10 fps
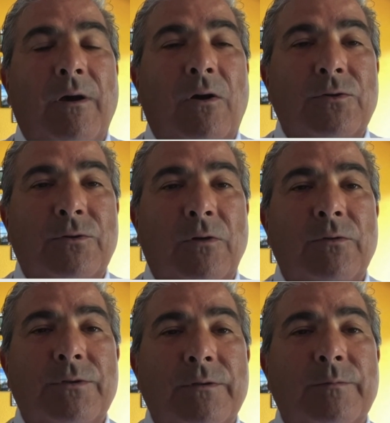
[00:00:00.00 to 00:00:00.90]
our
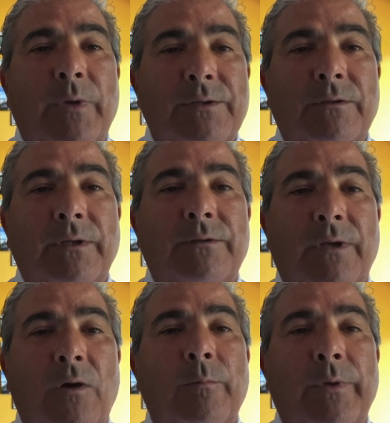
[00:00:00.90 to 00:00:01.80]
service is basically
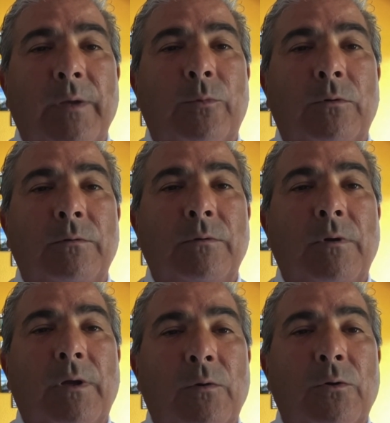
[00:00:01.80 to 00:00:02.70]
to help people
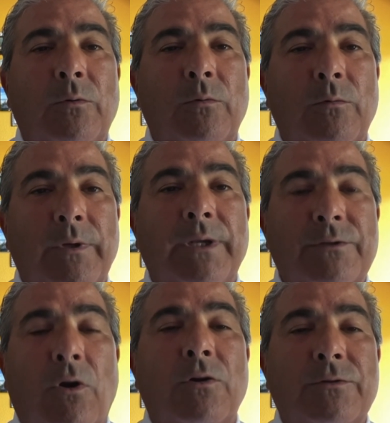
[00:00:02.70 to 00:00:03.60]
who
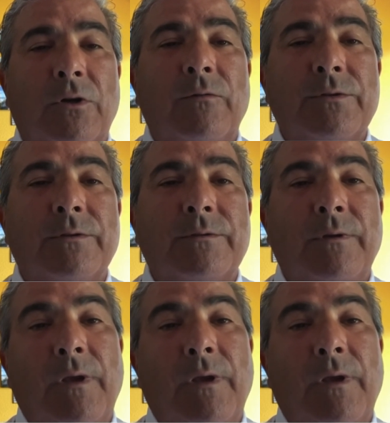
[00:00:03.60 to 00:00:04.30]
needs our services.